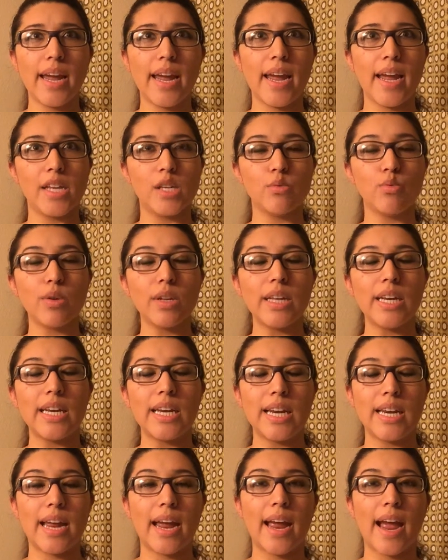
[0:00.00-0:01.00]
it's really
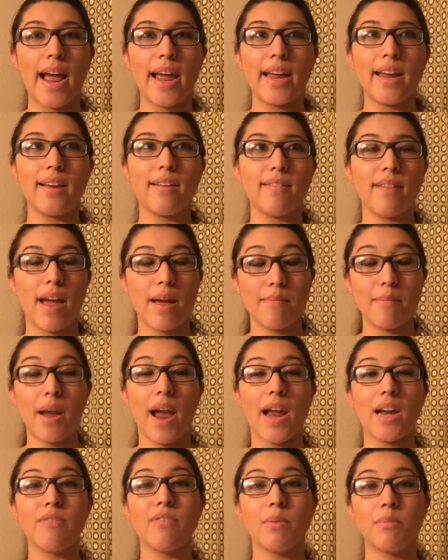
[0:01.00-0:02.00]
neat. I, I I'm
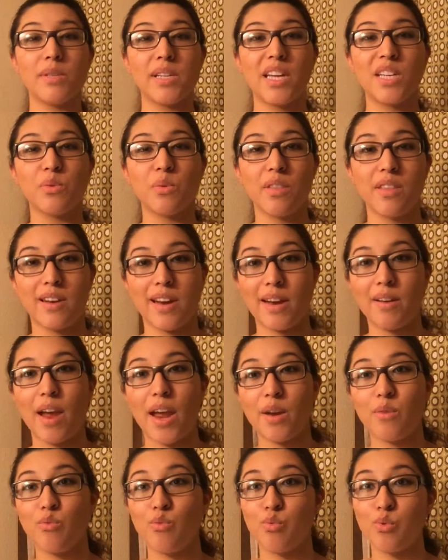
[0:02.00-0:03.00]
kind of obsessed with it. I,
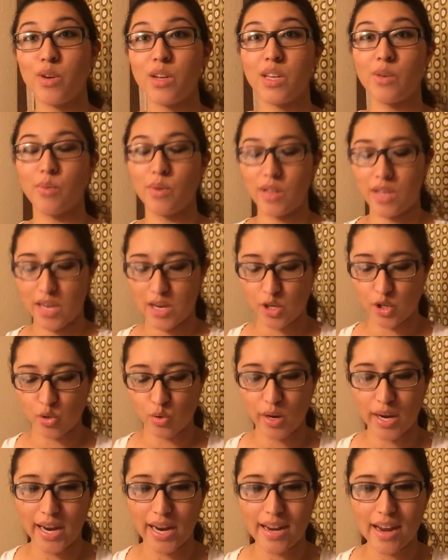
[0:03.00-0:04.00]
I really, really
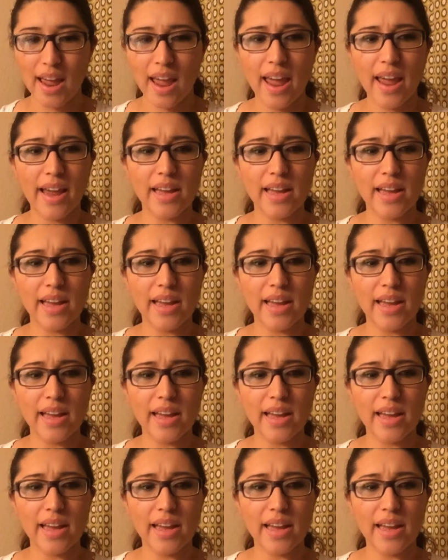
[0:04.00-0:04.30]
enjoy it.